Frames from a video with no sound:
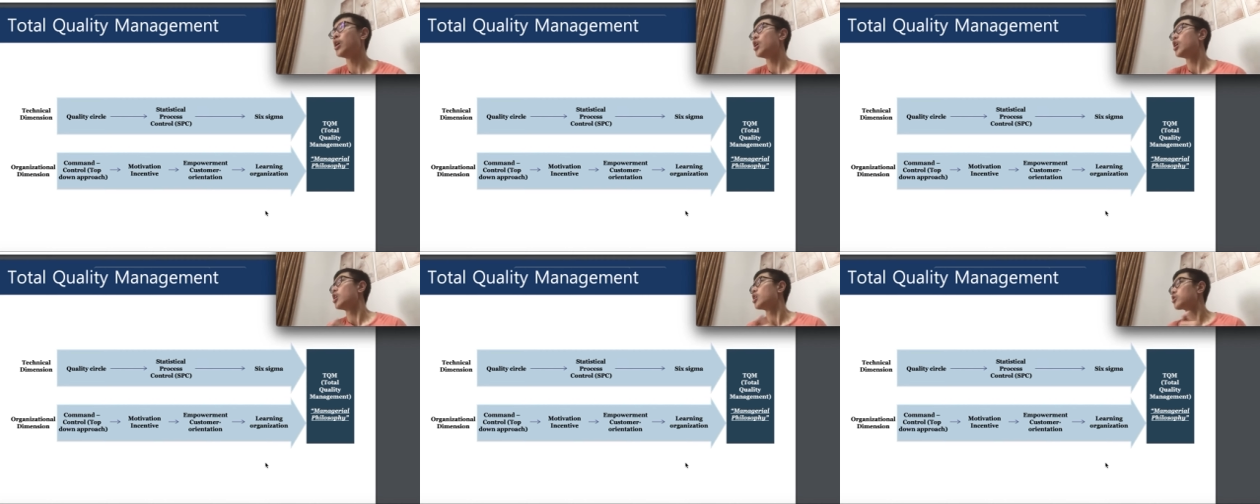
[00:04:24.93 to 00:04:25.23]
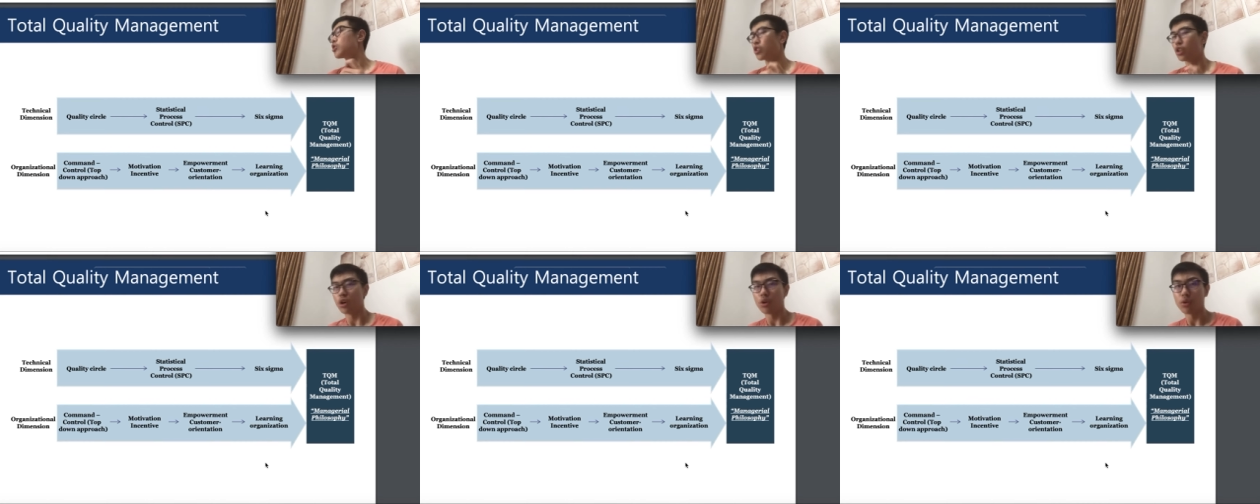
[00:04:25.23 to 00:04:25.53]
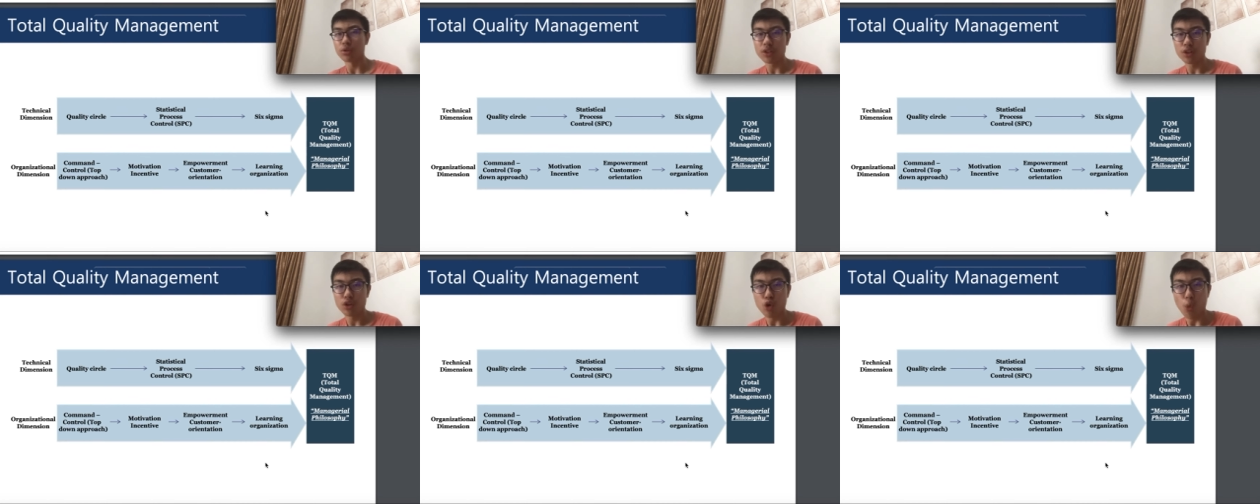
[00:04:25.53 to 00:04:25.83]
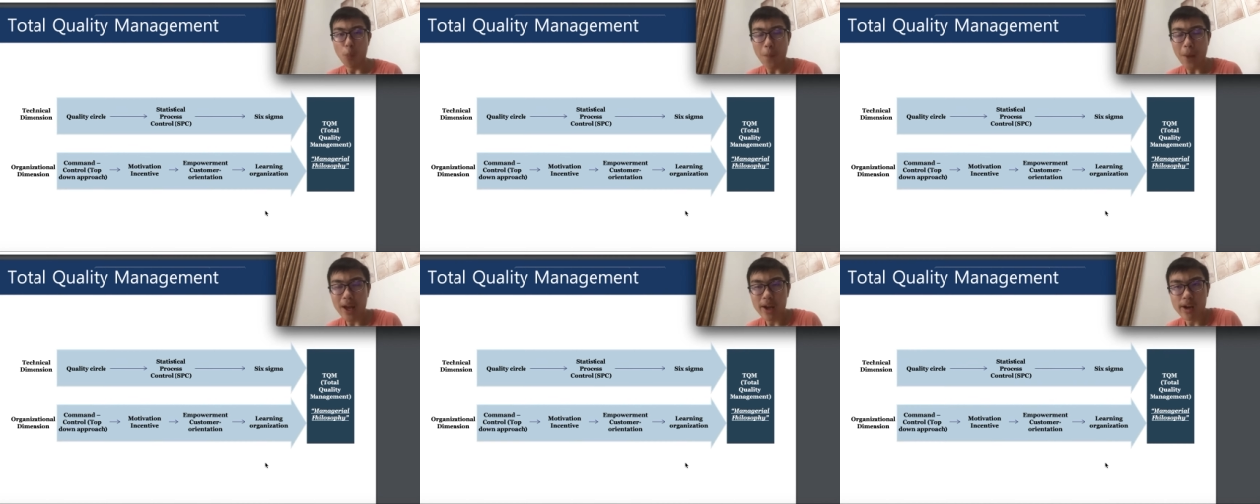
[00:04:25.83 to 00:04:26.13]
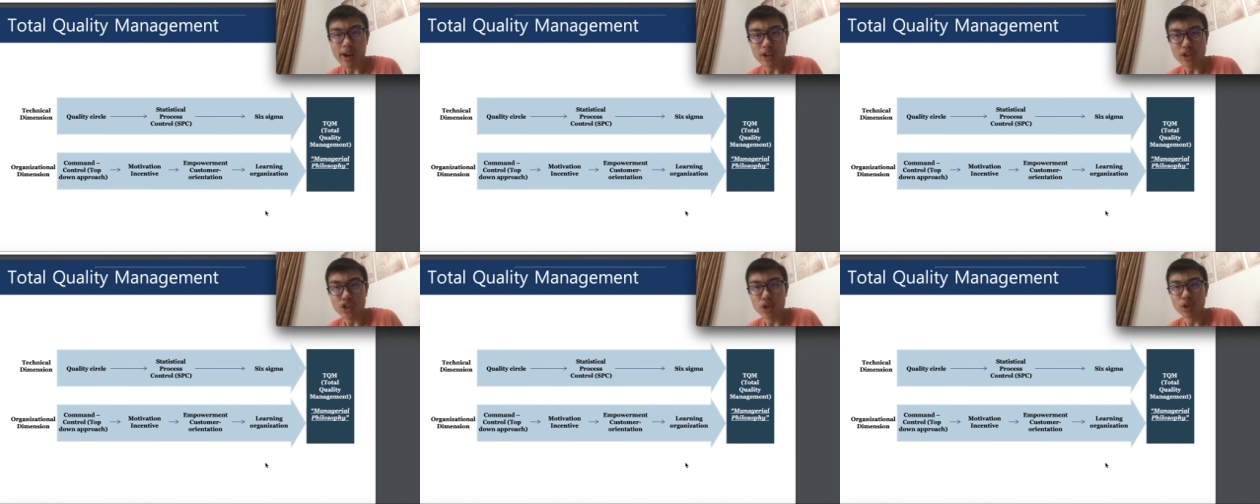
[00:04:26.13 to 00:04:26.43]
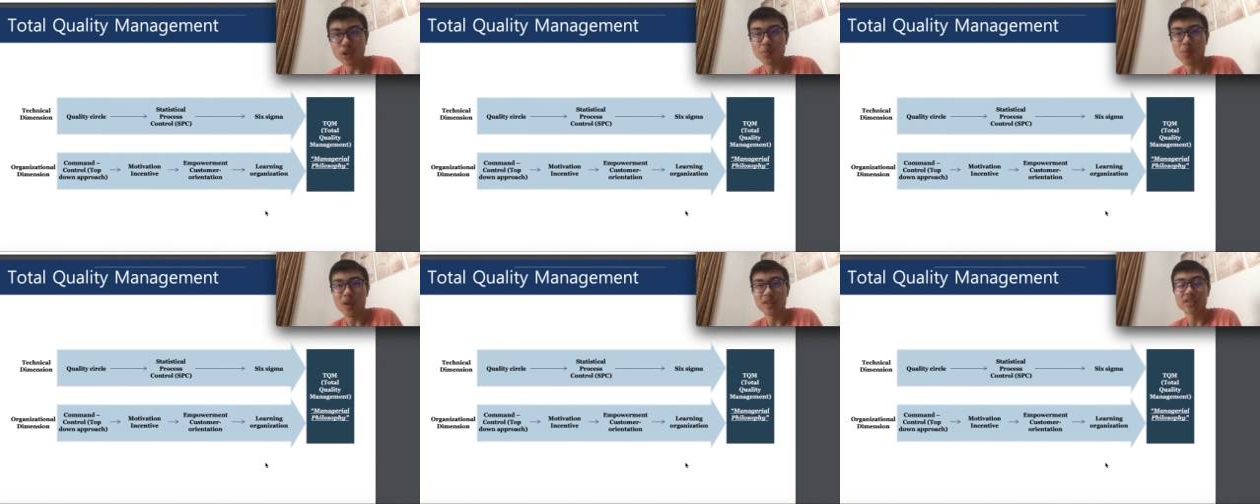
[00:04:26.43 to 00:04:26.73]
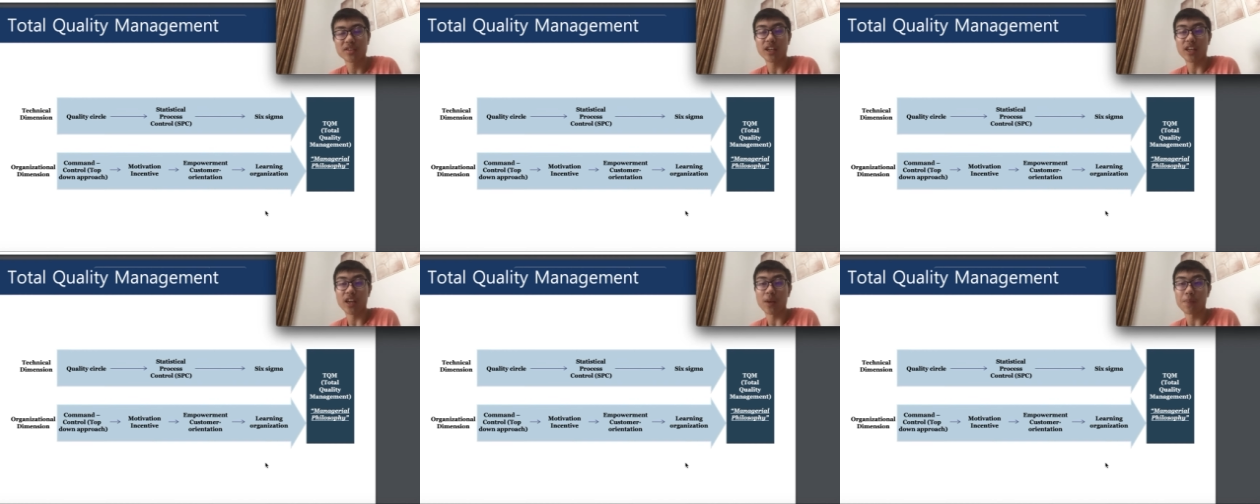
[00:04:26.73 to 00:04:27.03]
So the command control is
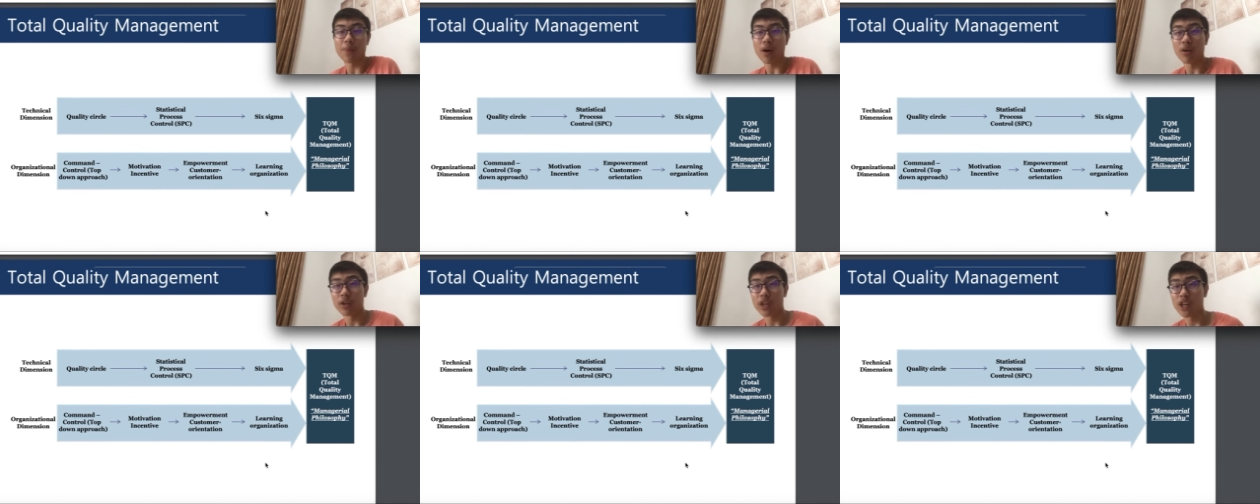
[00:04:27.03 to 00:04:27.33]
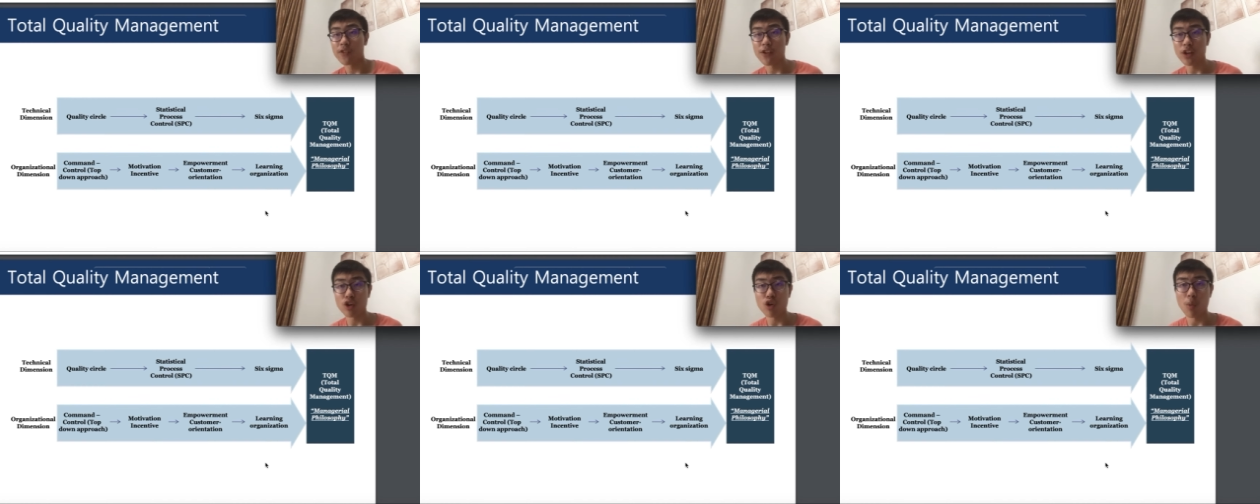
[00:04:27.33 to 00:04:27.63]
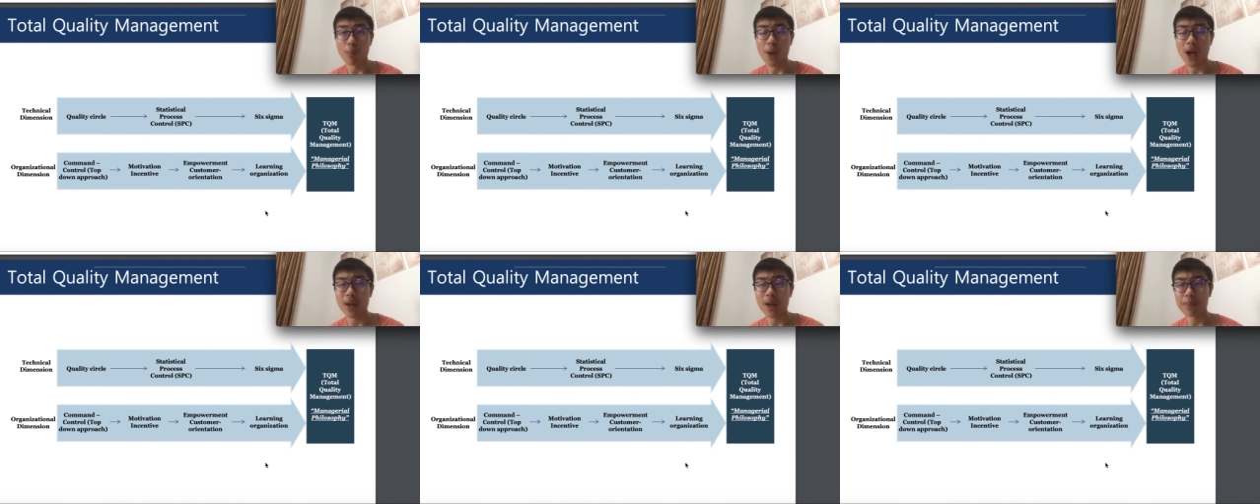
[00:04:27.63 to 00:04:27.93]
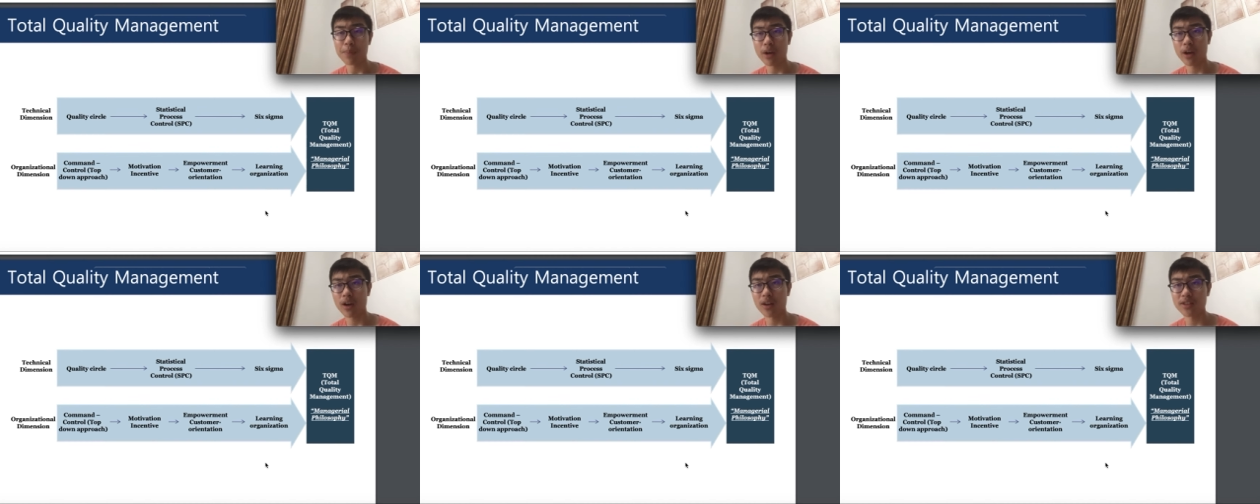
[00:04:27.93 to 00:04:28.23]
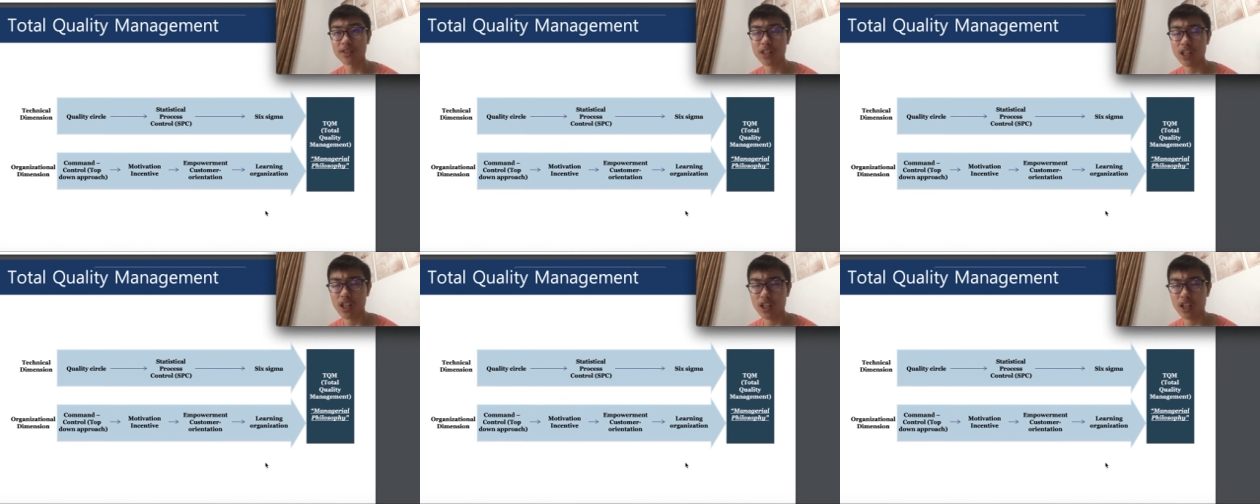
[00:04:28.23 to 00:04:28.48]
basically about giving command because